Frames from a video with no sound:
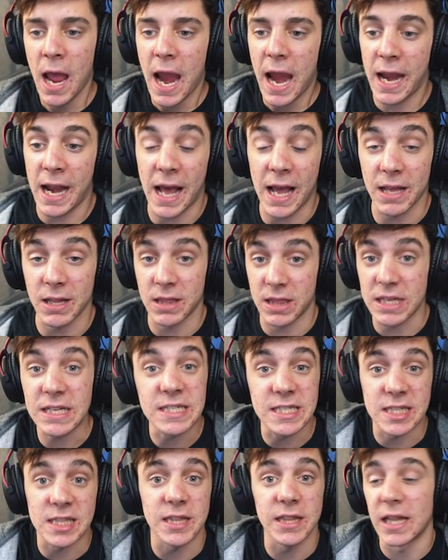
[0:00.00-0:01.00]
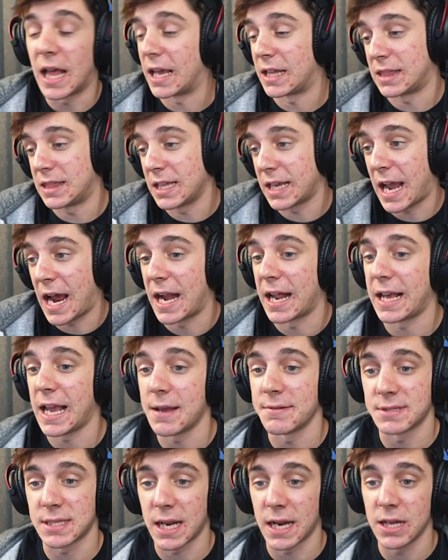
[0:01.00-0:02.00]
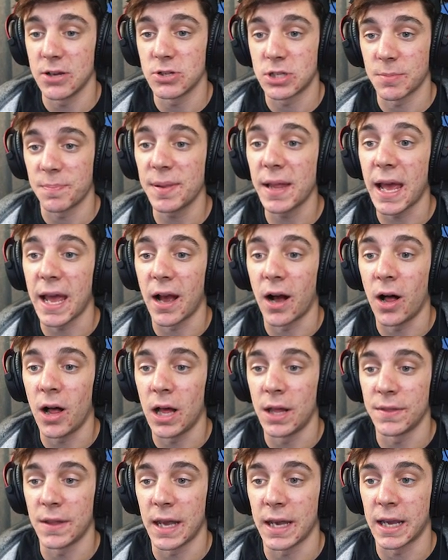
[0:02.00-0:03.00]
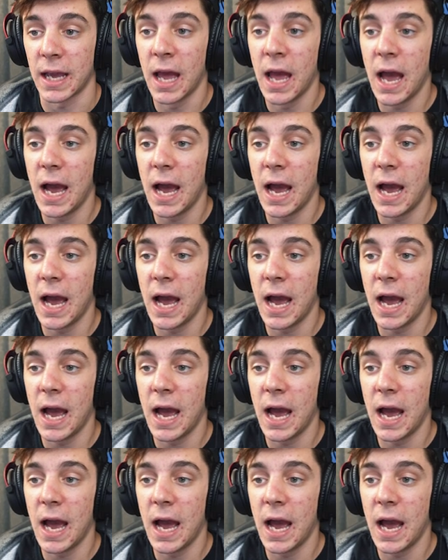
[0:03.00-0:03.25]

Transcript: And this is, like, the kind of games that I used to play, all on, like,